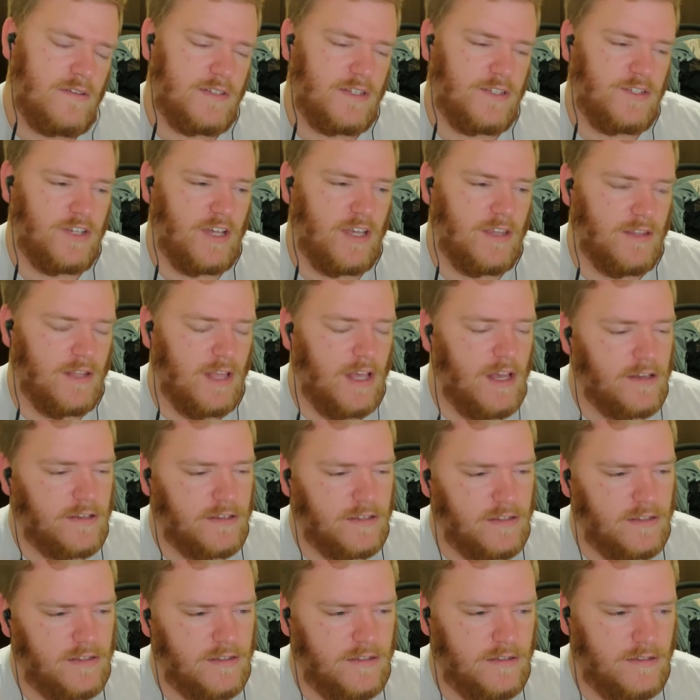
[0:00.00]
Is it John Locke?
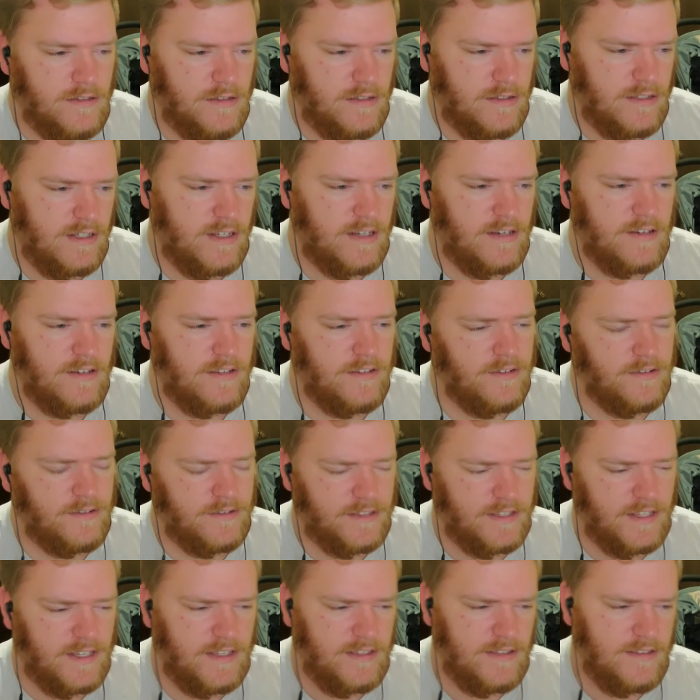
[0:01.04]
Did I already
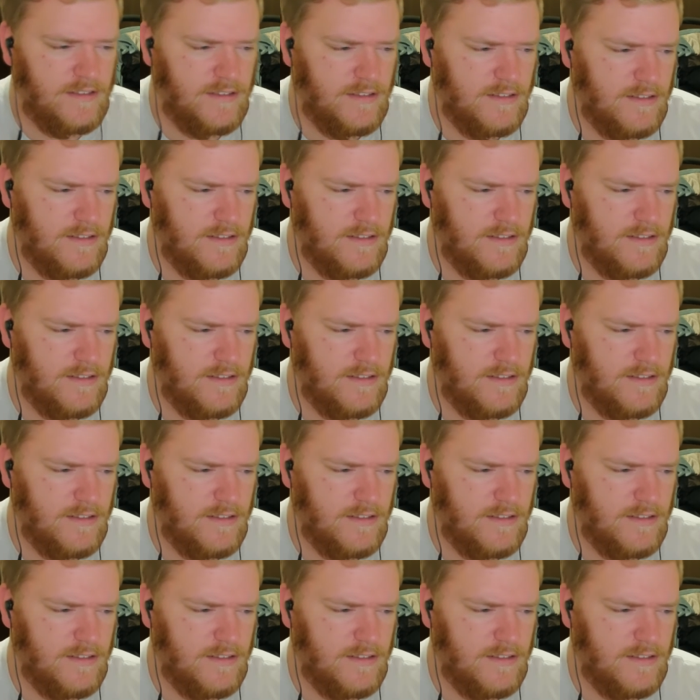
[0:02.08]
notice that?